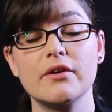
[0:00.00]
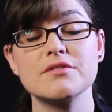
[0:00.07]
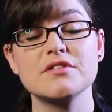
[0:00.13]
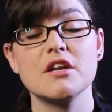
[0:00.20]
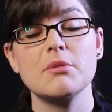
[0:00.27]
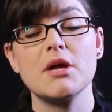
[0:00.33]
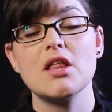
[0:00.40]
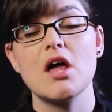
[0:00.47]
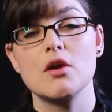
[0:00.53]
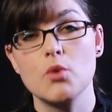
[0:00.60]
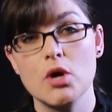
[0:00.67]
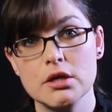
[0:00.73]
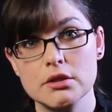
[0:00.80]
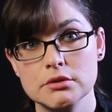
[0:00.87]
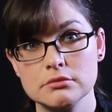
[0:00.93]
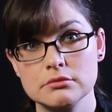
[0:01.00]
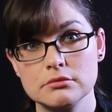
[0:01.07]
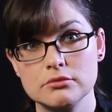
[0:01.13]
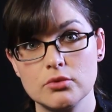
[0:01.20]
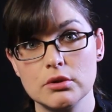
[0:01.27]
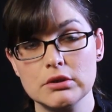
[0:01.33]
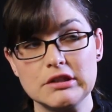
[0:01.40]
there's going to be a lot of work
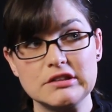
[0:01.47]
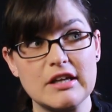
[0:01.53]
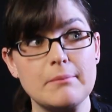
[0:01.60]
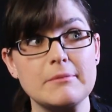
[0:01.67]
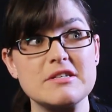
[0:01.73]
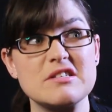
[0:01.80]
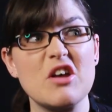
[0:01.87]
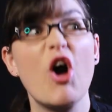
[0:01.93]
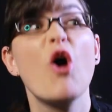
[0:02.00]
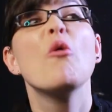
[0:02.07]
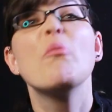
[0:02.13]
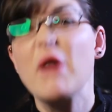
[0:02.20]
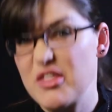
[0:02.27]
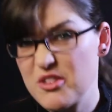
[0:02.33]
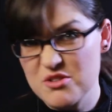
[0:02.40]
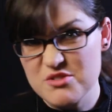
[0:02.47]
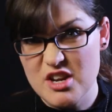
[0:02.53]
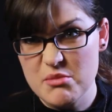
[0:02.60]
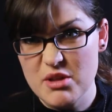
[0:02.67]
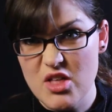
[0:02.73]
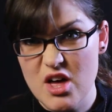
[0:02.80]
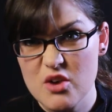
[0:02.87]
or at least I'm just hoping there's
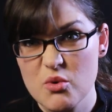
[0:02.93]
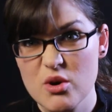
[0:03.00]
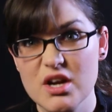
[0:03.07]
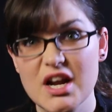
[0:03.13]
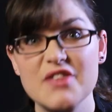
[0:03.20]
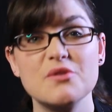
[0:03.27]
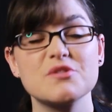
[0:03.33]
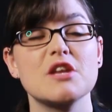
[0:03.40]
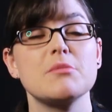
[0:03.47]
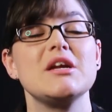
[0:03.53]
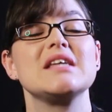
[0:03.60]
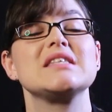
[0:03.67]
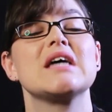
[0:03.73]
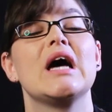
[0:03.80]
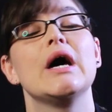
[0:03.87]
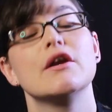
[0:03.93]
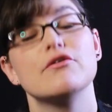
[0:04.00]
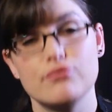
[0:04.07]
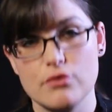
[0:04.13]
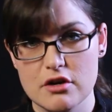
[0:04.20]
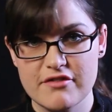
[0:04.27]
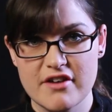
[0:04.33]
gonna be a lot of work and there's gonna be a ton
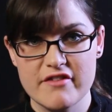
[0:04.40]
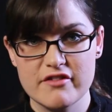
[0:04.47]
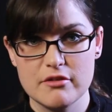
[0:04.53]
of work for